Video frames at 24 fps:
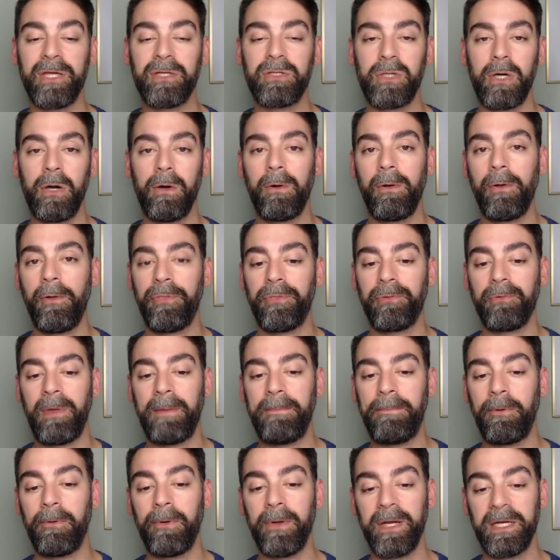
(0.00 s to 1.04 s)
in total
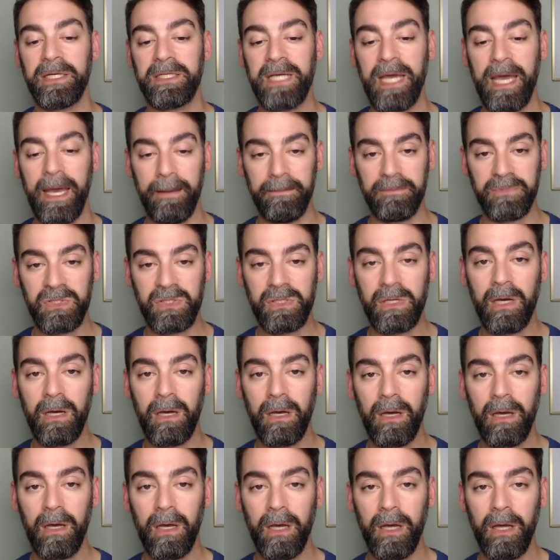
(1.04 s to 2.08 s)
three-point attempts.
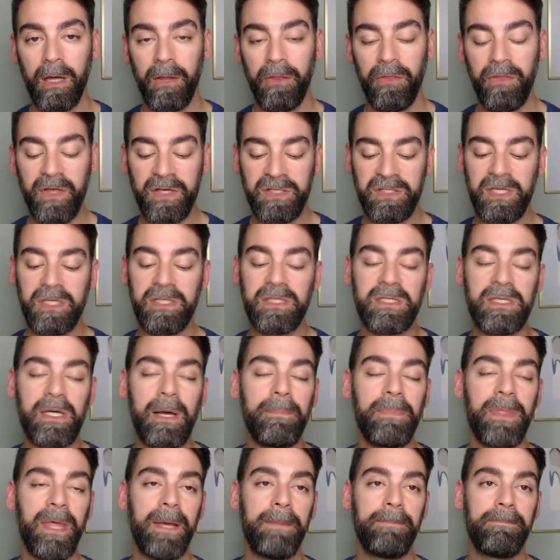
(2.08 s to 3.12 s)
This is
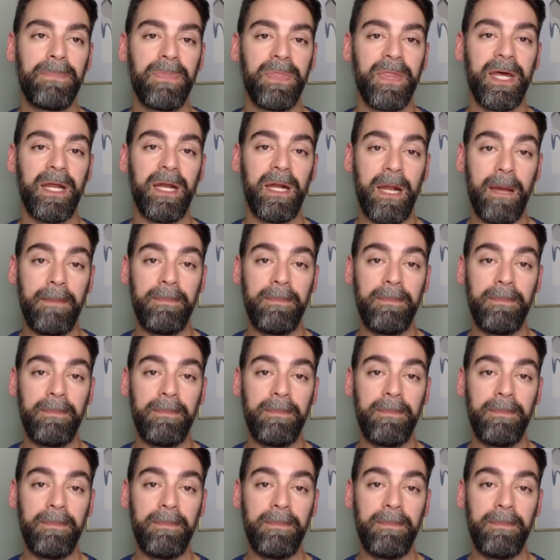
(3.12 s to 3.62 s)
something that an